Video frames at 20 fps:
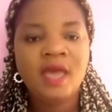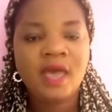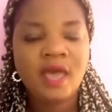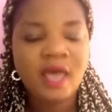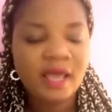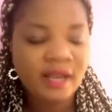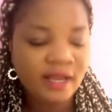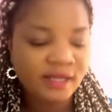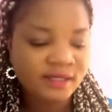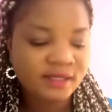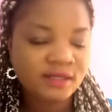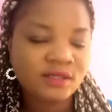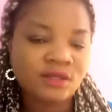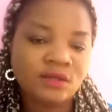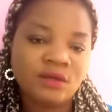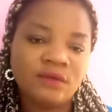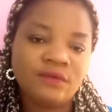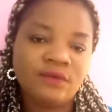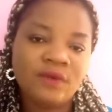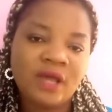And I sit
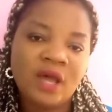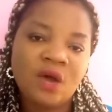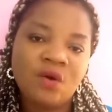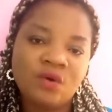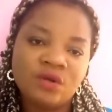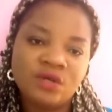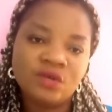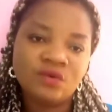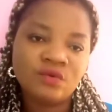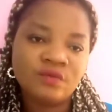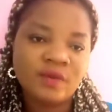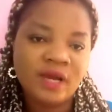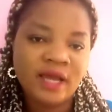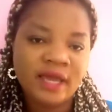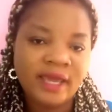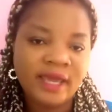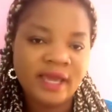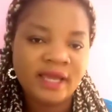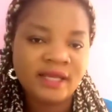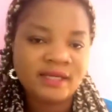on the floor, I hold the
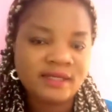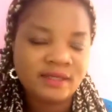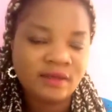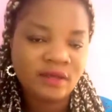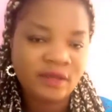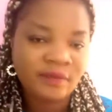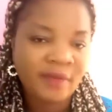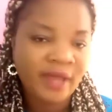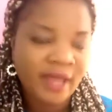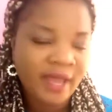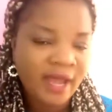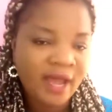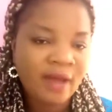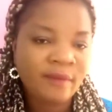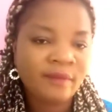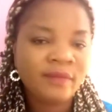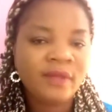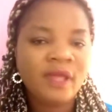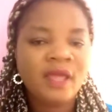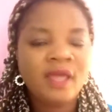woman's head in my
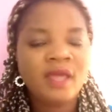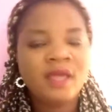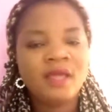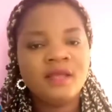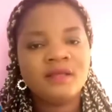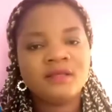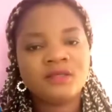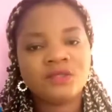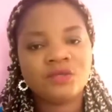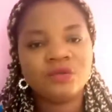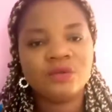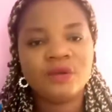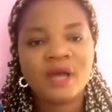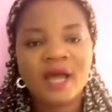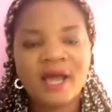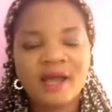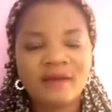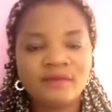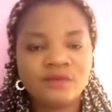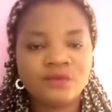arm. So I
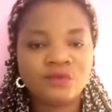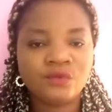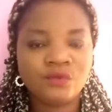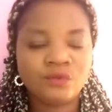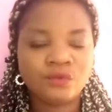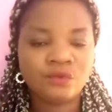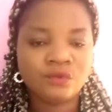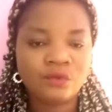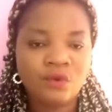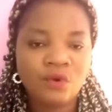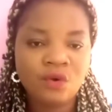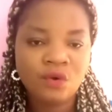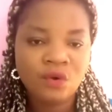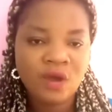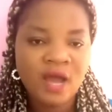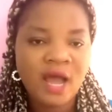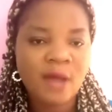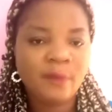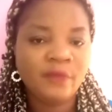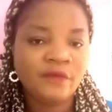have to
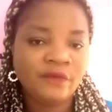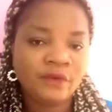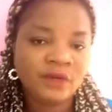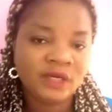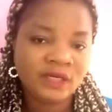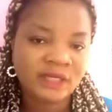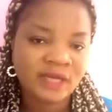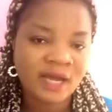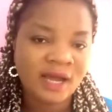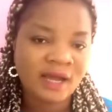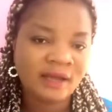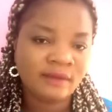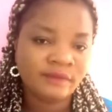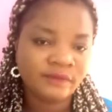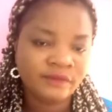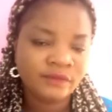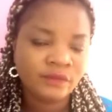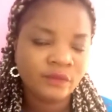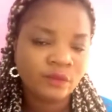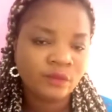hold her before they can
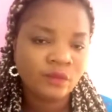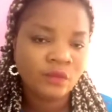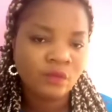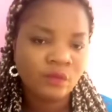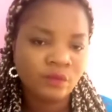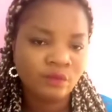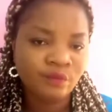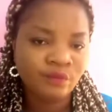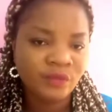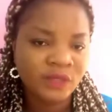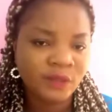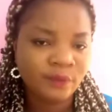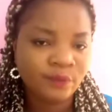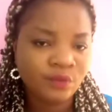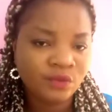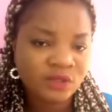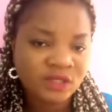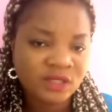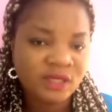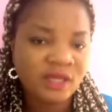
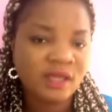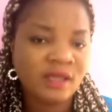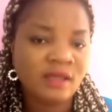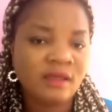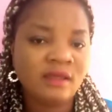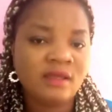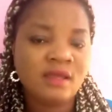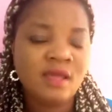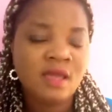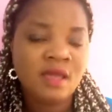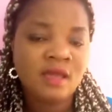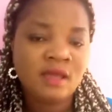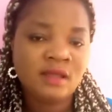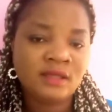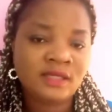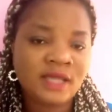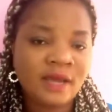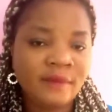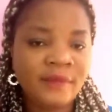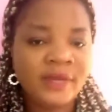put the
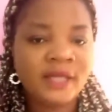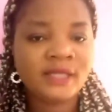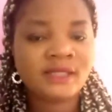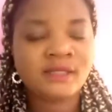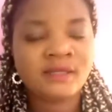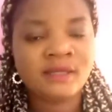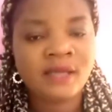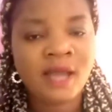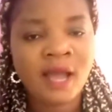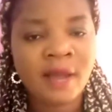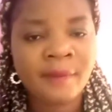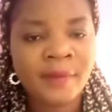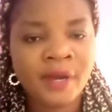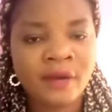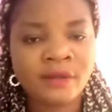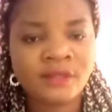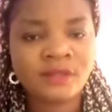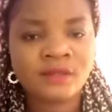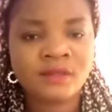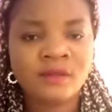tablet in her
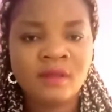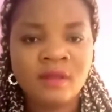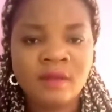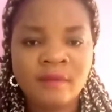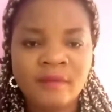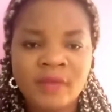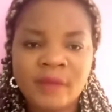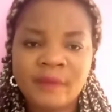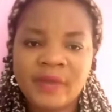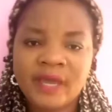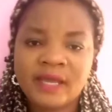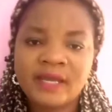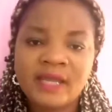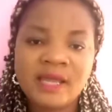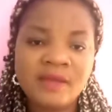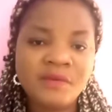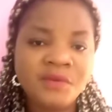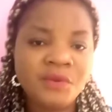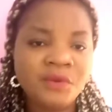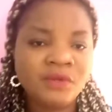mouth. And by
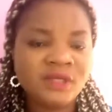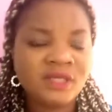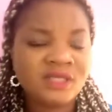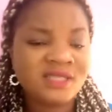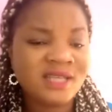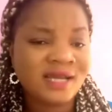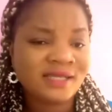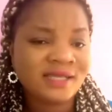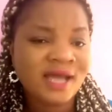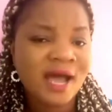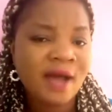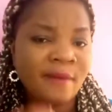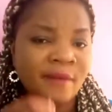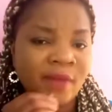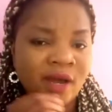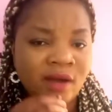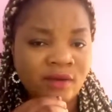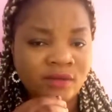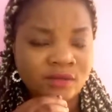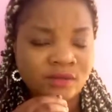then we noticed that her
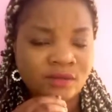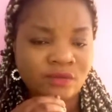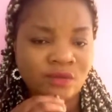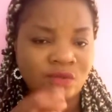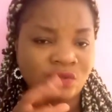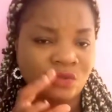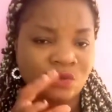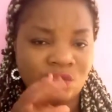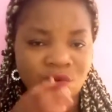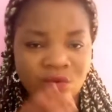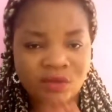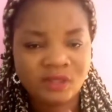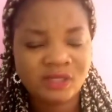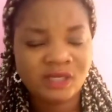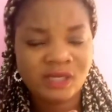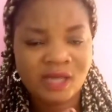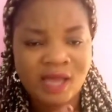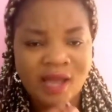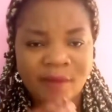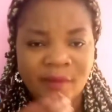mouth was
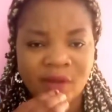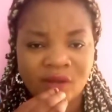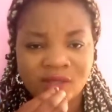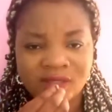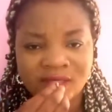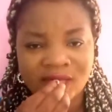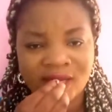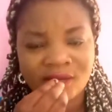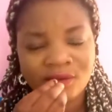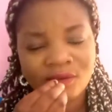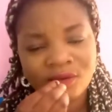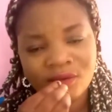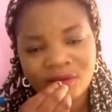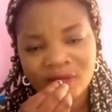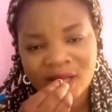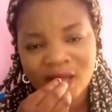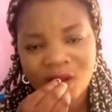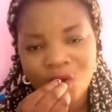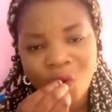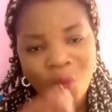closing. Her mouth can no
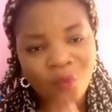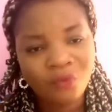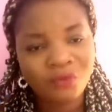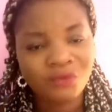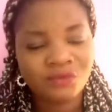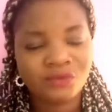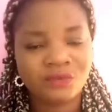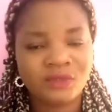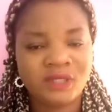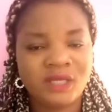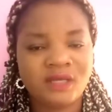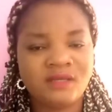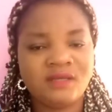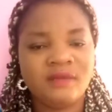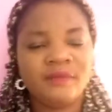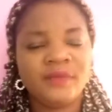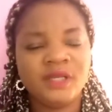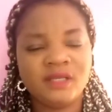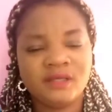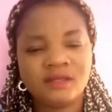longer open to take the
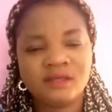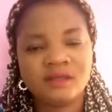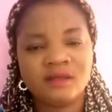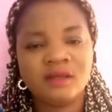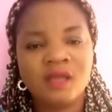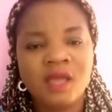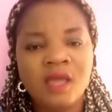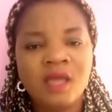medicine.